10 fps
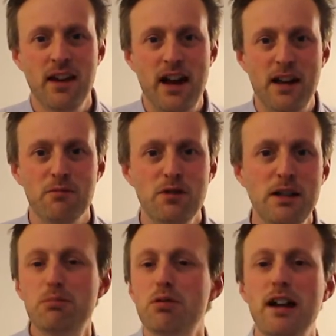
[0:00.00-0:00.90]
And I'm really
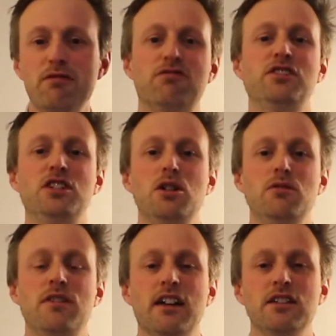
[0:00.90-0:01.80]
praying for you
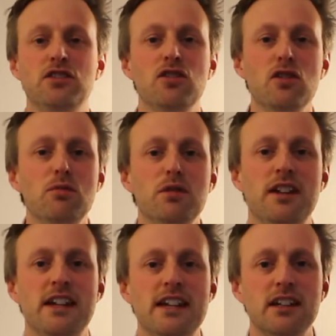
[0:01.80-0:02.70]
that you would
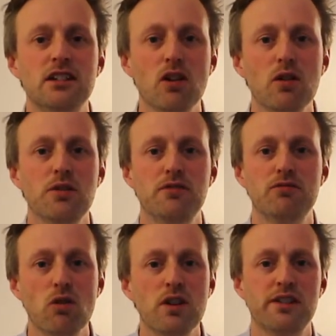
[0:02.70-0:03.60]
hear God's
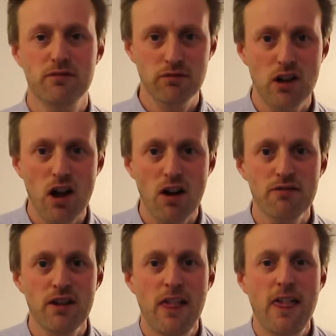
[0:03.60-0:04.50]
voice of
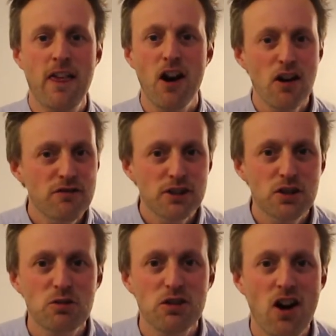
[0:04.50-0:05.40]
love over
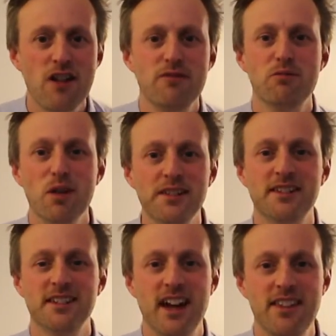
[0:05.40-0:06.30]
your life
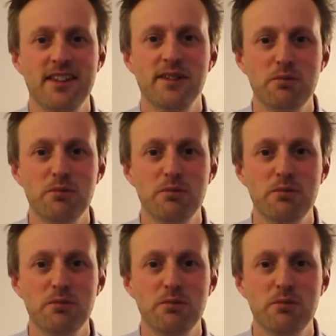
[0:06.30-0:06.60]
once again this